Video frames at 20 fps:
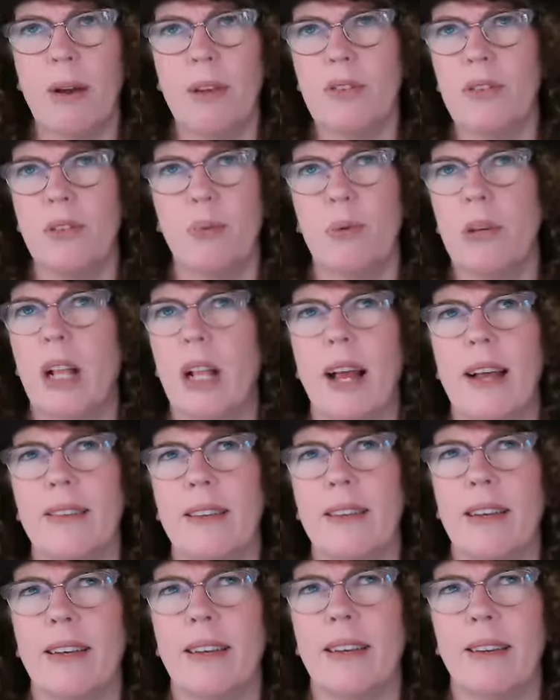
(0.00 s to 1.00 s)
just feel like
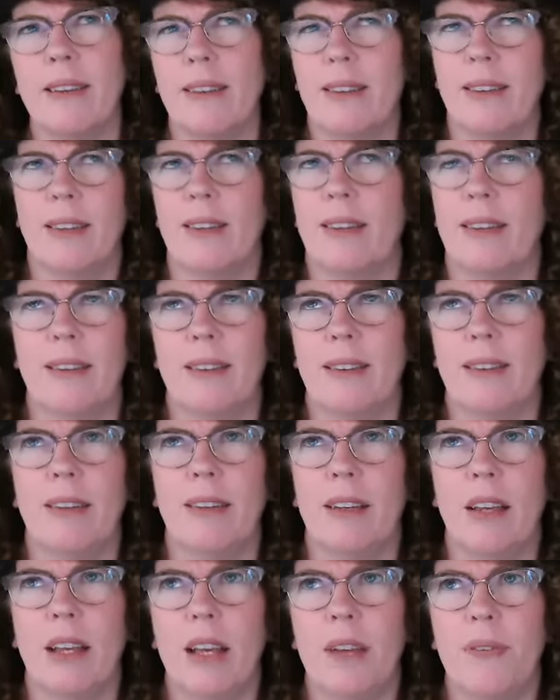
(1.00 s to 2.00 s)

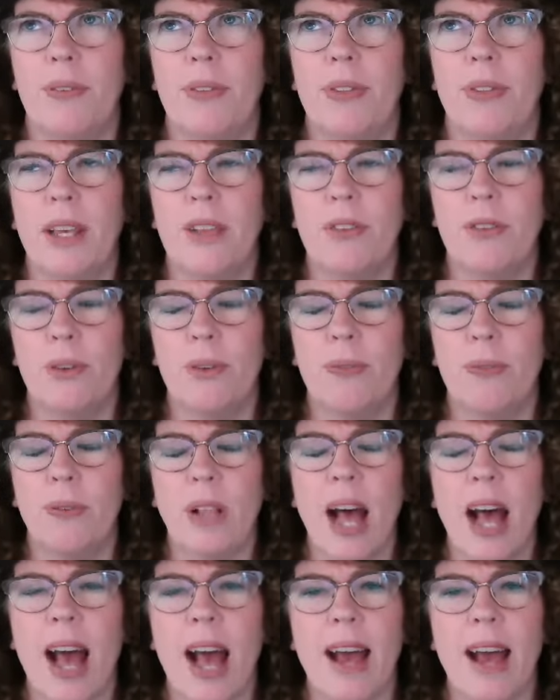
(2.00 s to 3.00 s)
if things are
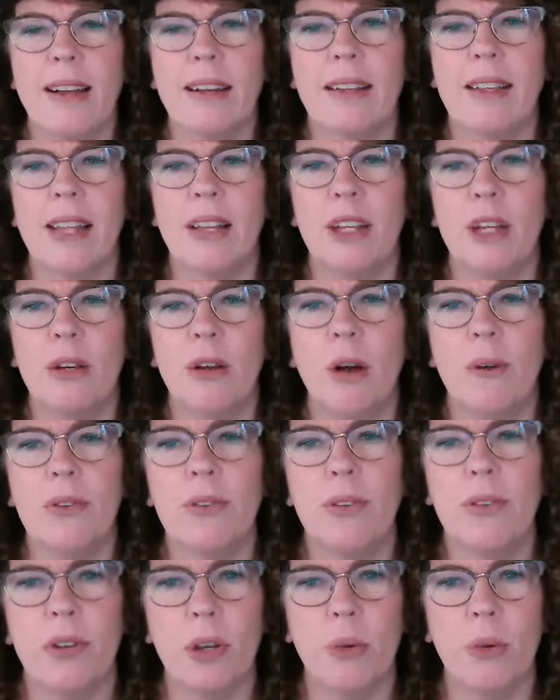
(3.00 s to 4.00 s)
flat, then you all of a
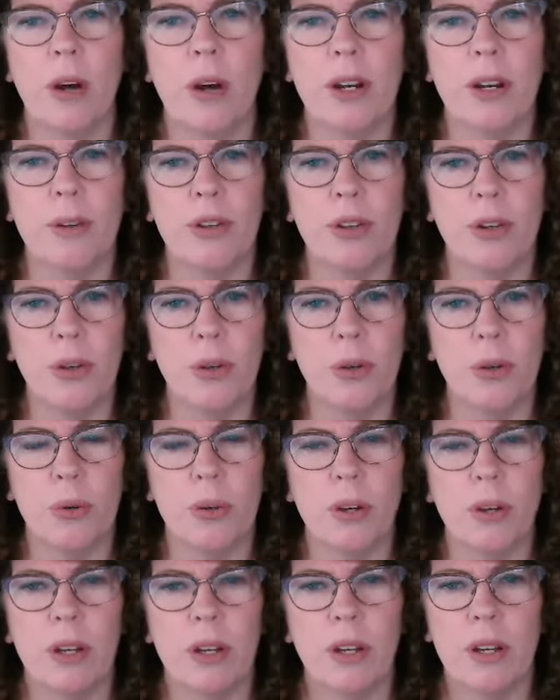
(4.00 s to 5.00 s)
sudden you want to
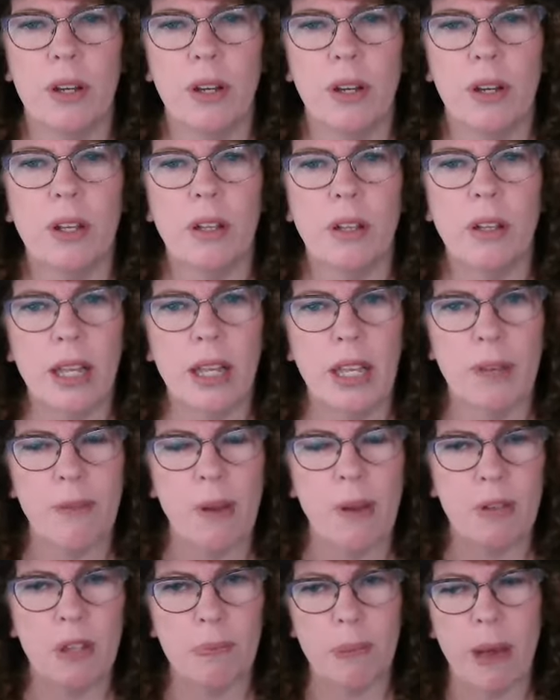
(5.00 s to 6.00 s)
do, like if you
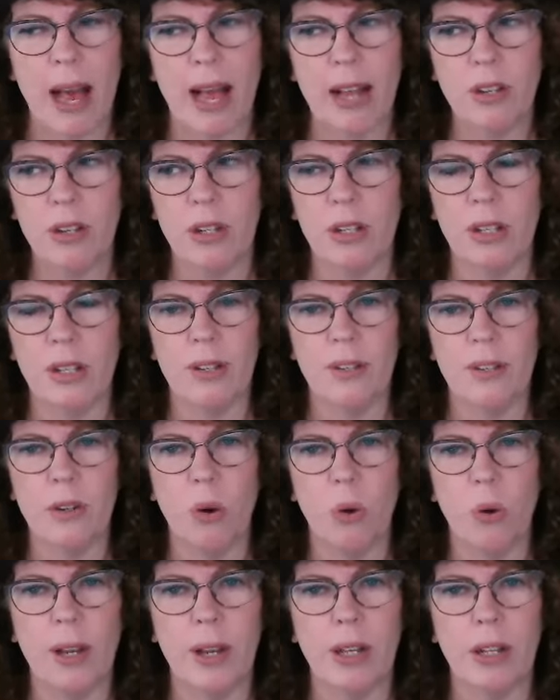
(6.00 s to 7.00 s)
have a spatula and it's
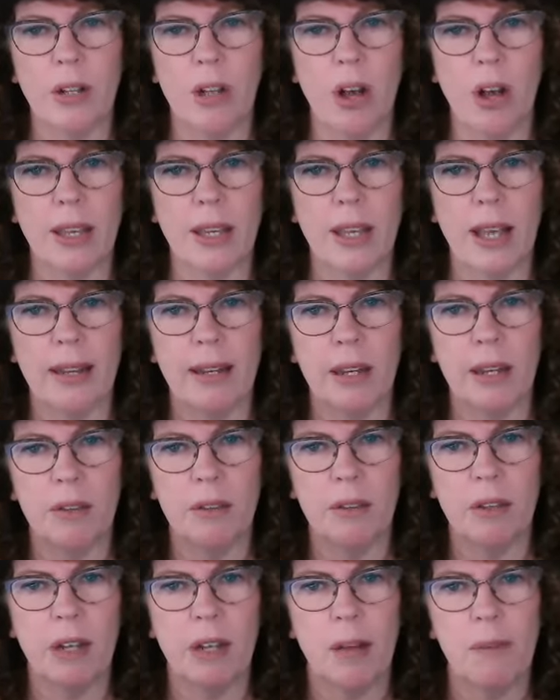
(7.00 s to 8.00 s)
going along and
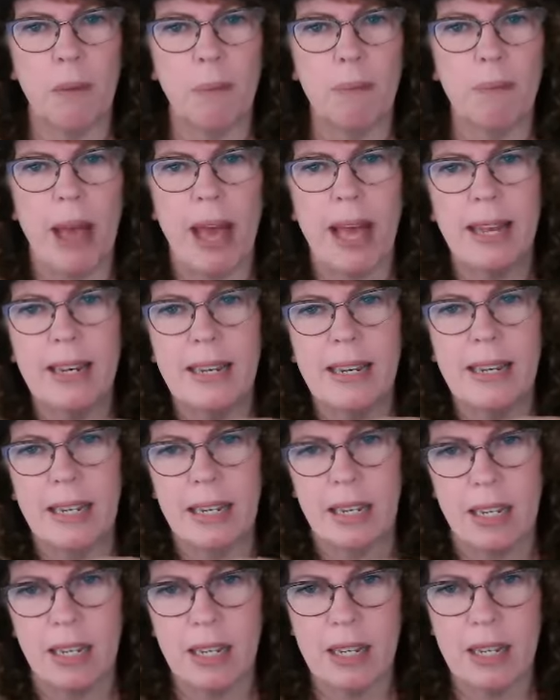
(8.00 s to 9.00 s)
it's going to have a bend in
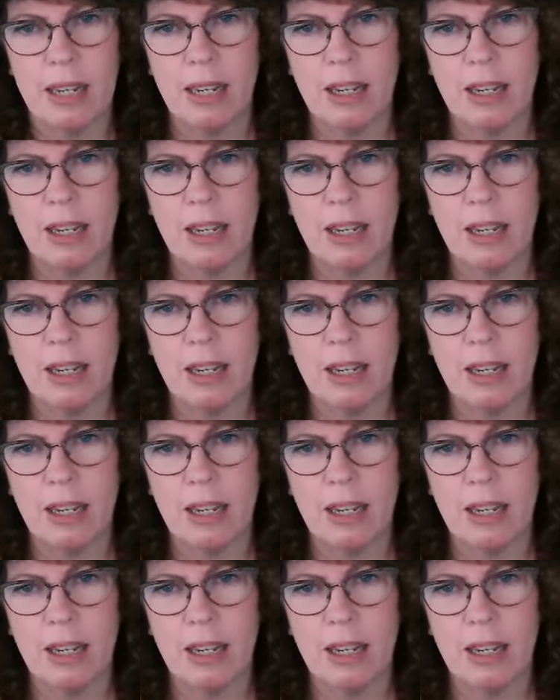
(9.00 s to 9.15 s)
it,